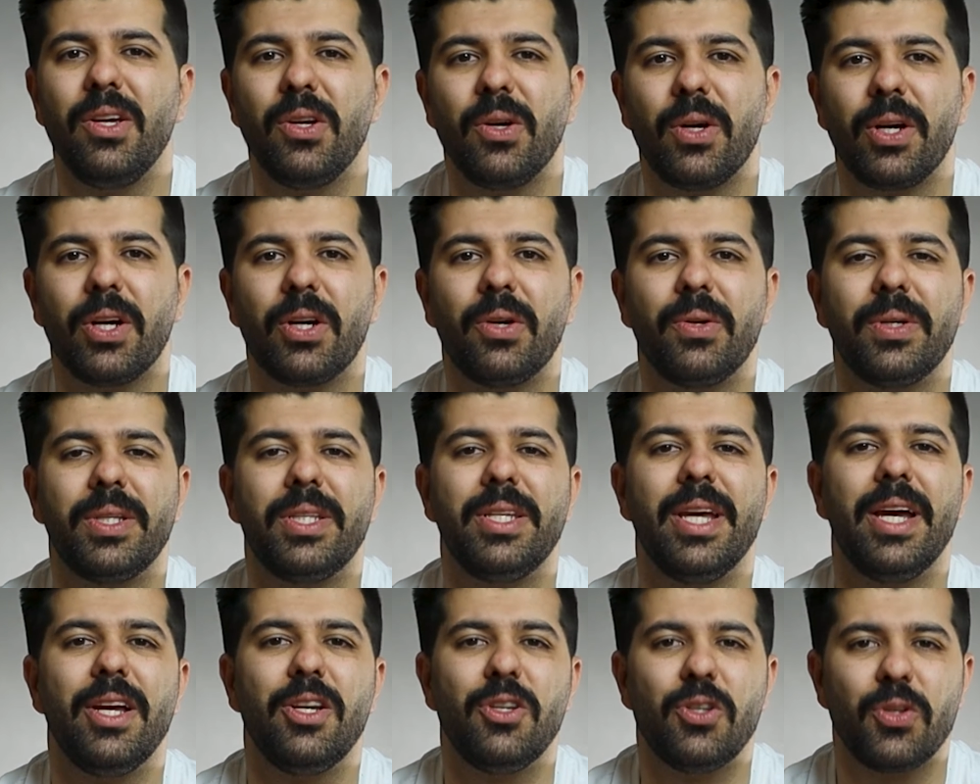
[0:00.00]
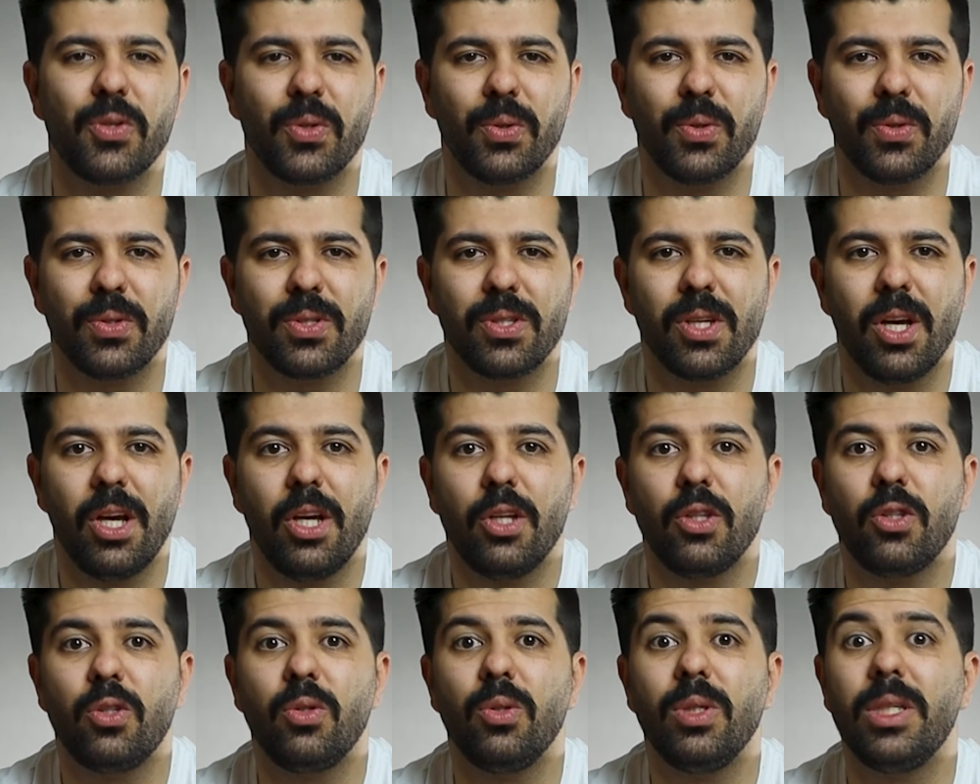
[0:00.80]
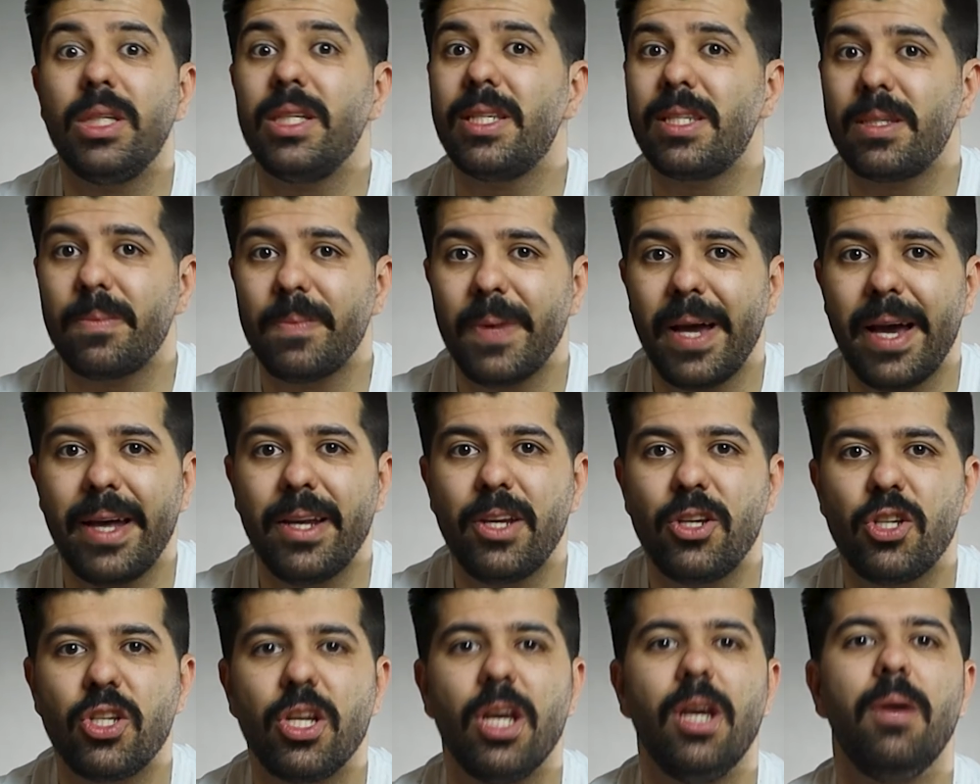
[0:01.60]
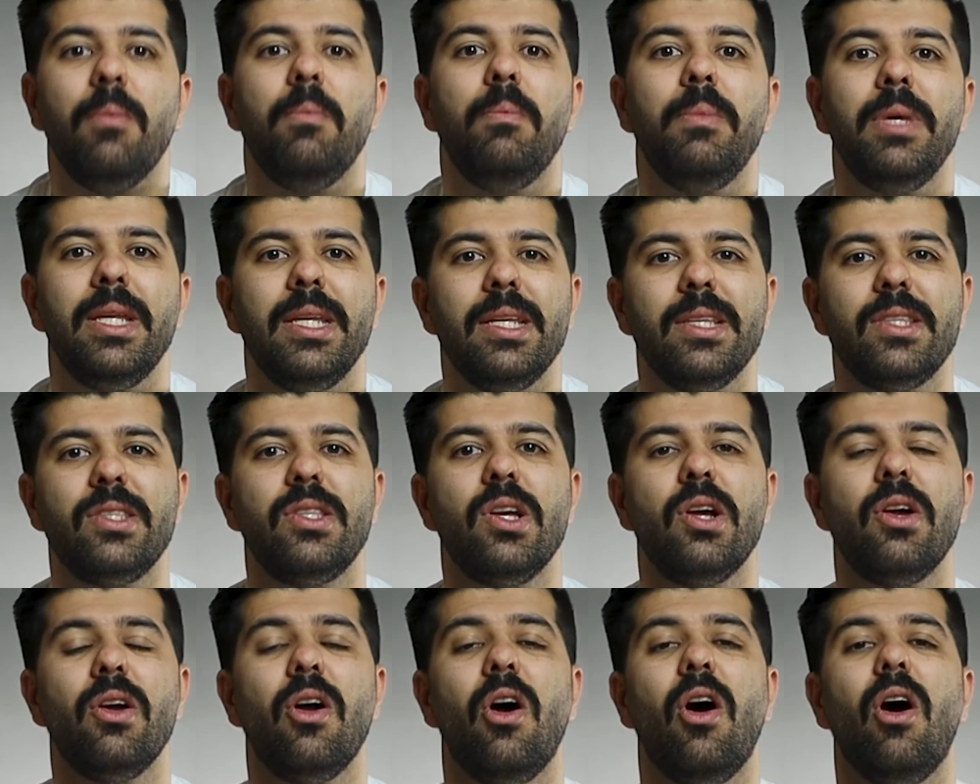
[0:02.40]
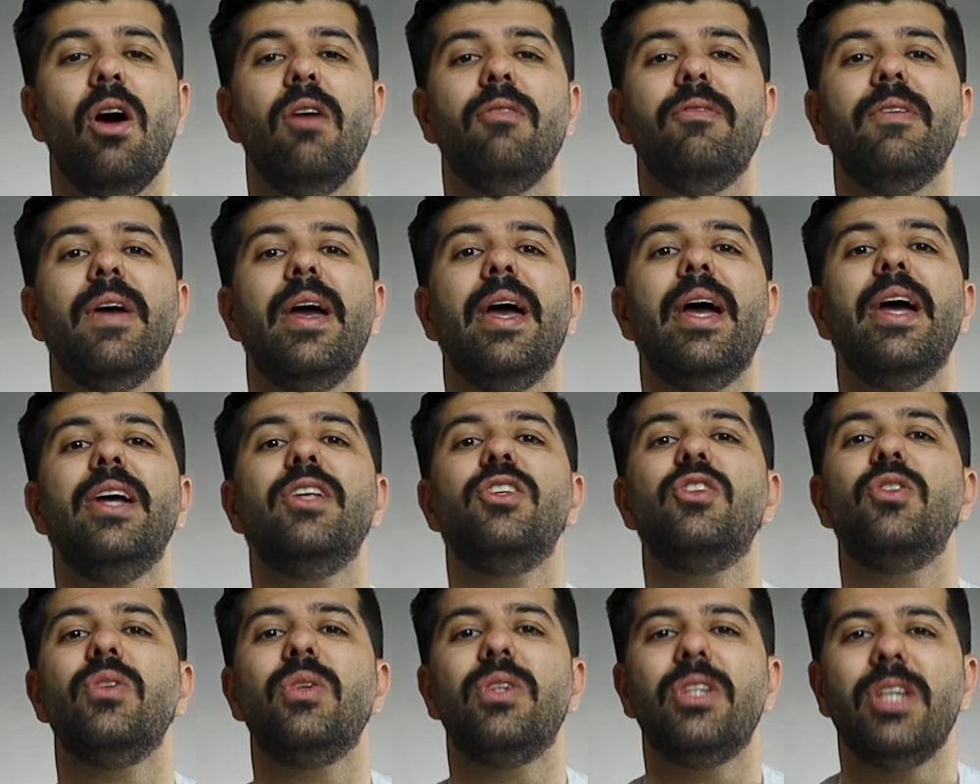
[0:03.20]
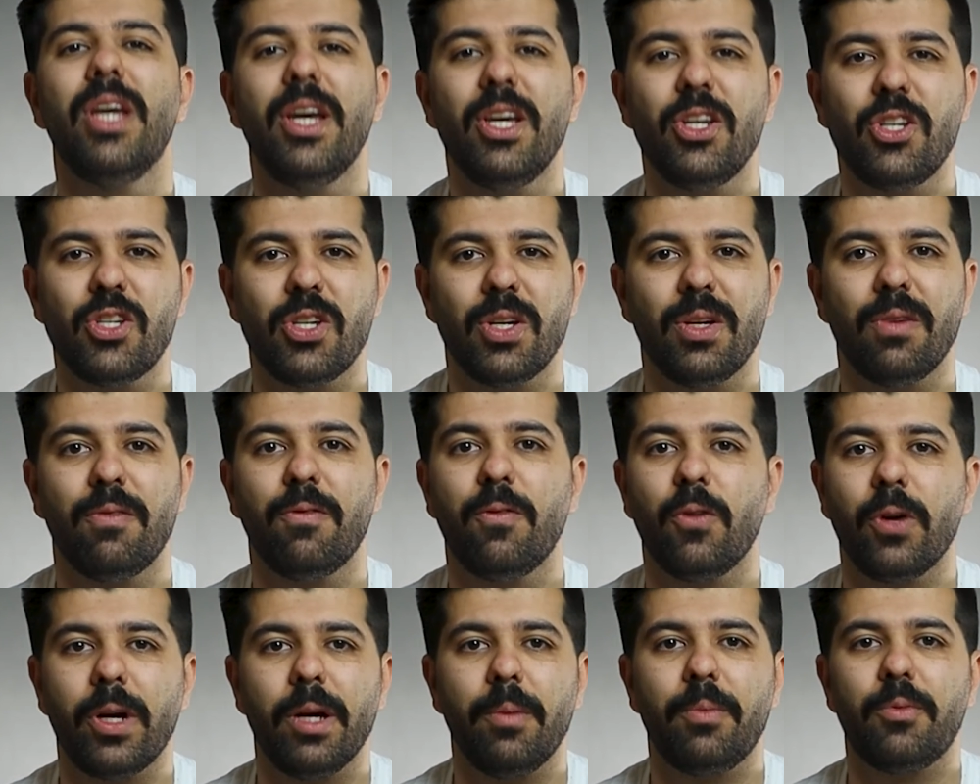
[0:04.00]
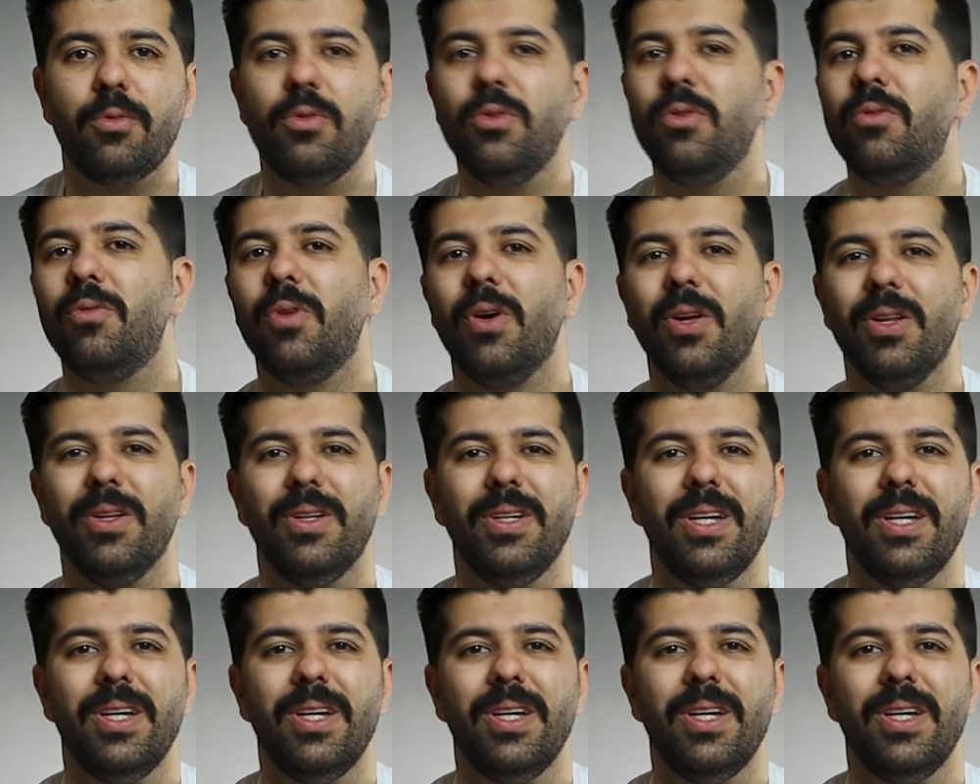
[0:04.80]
your credentials to the Spanish Ministry of Education for approval.